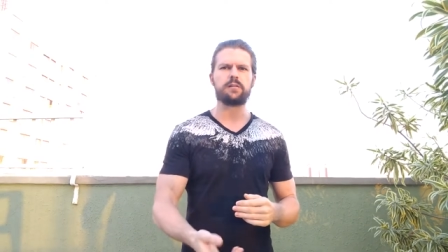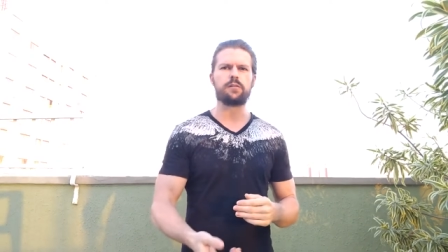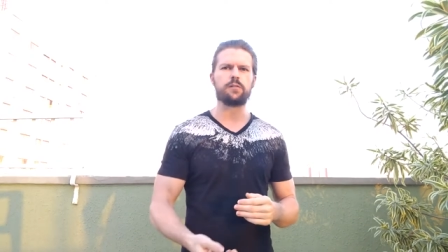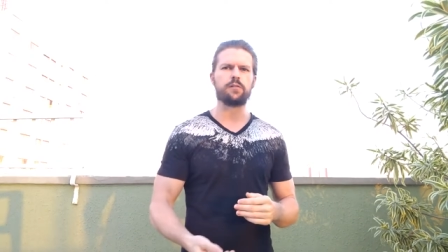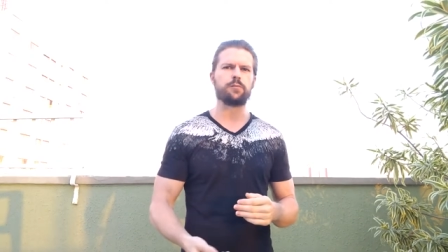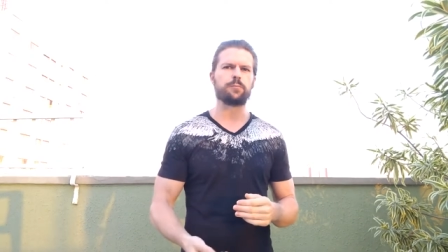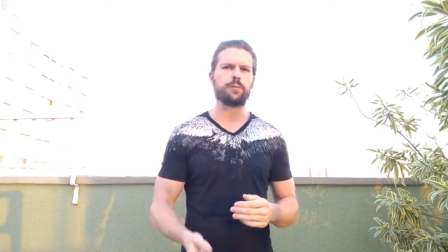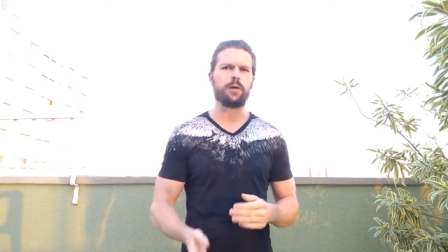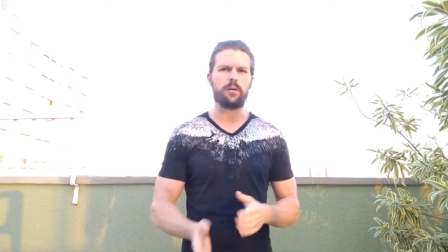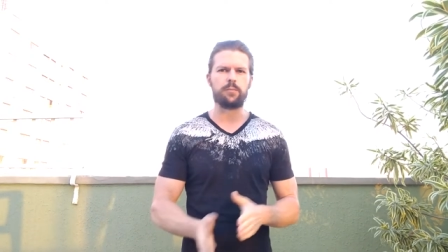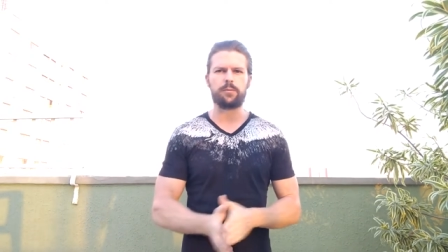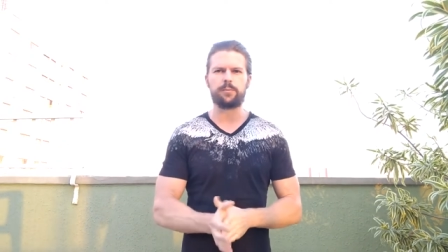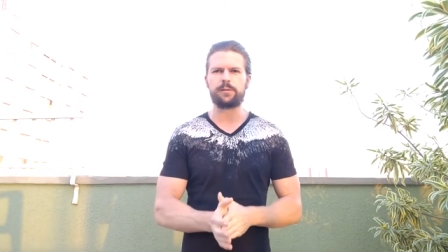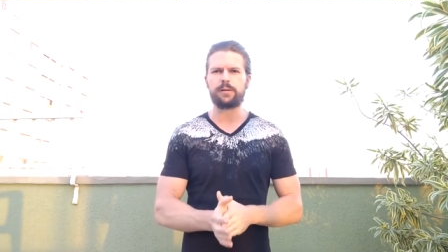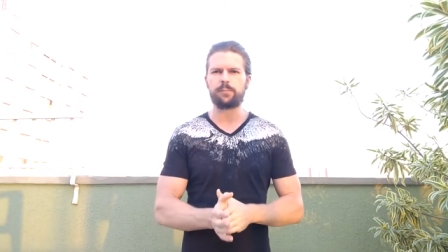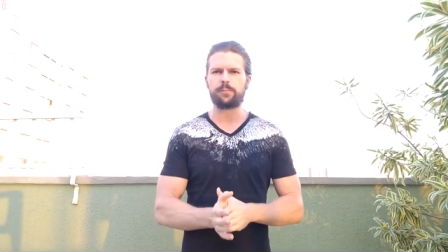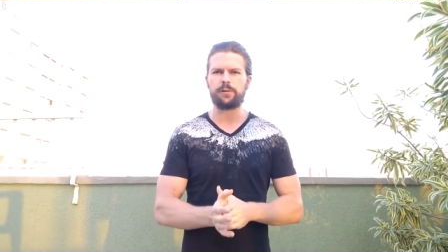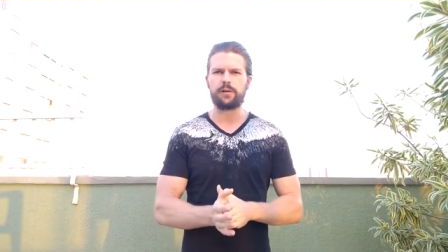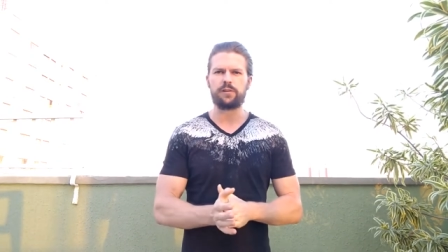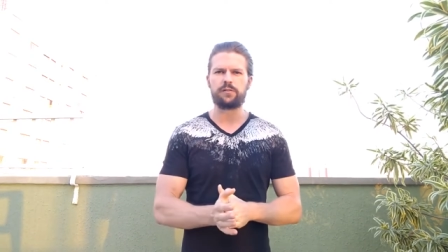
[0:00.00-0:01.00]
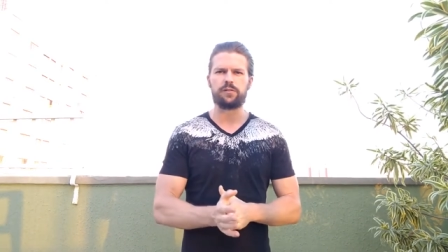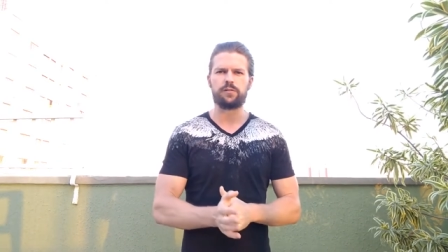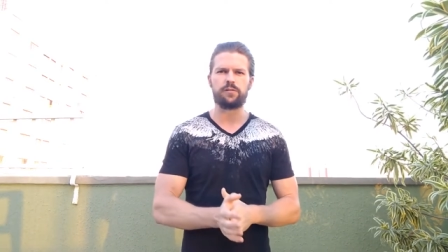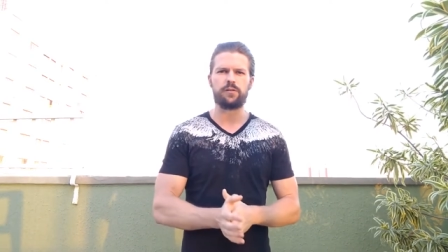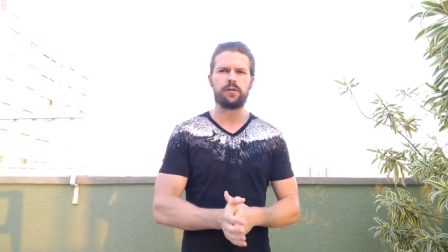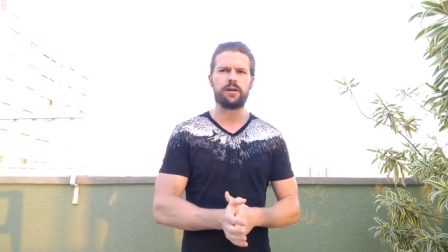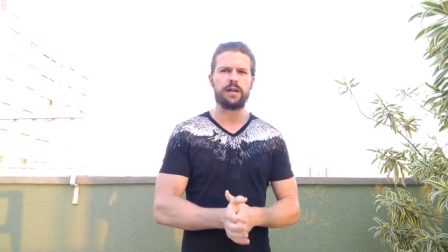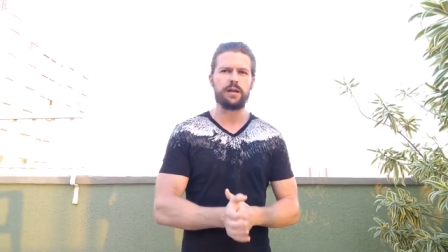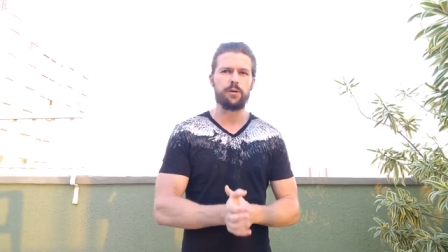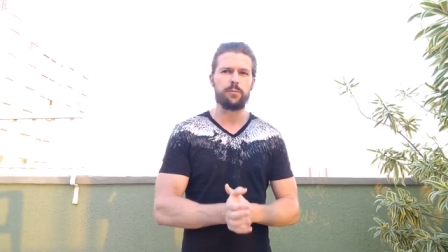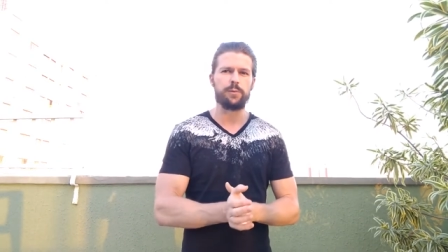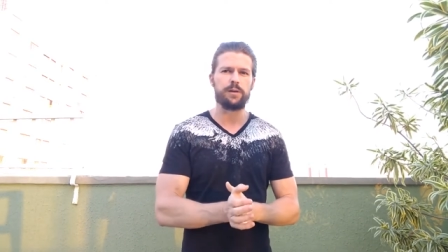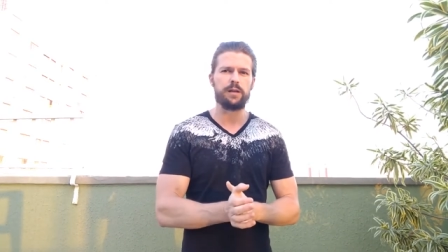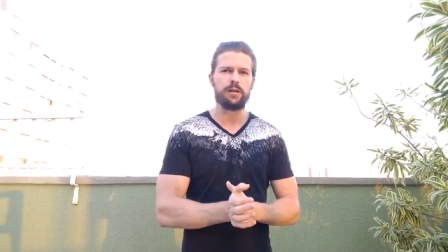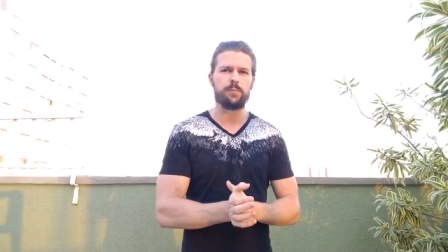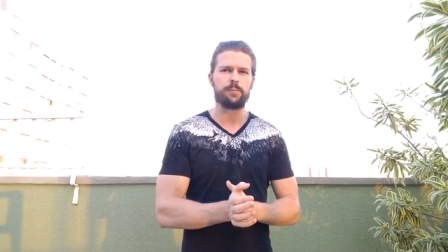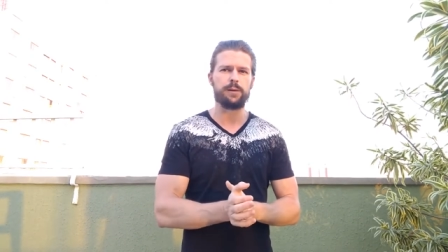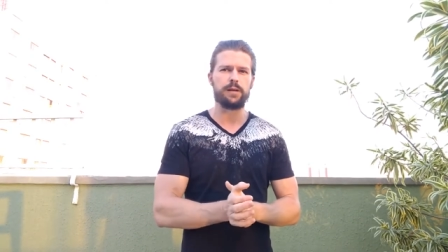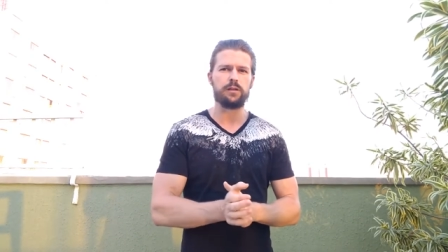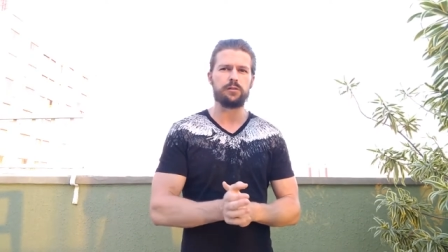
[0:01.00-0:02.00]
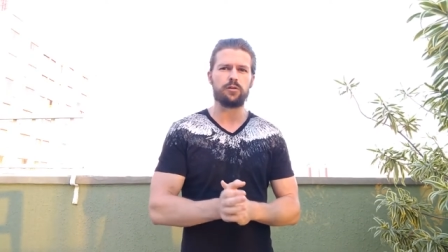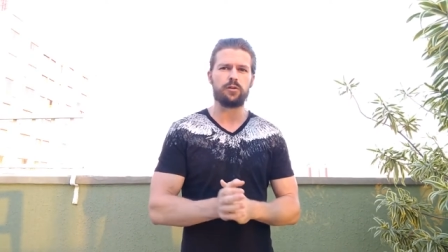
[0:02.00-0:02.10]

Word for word: There's probably places on Airbnb.